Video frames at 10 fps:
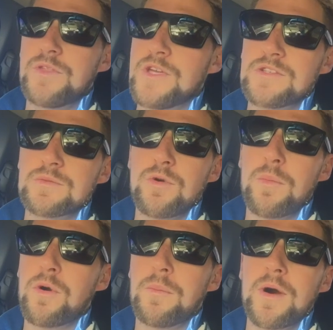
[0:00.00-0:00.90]
things that
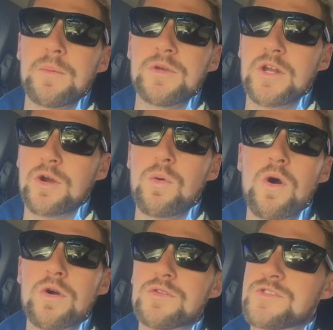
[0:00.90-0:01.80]
might pop up, you know,
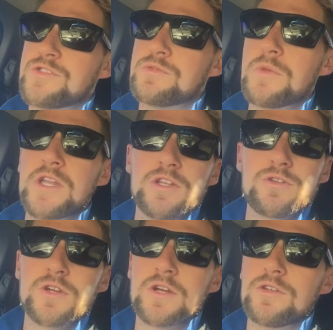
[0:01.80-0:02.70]
quotes,
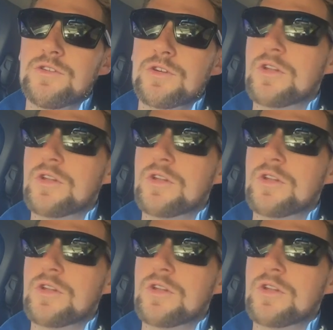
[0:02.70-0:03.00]
meeting new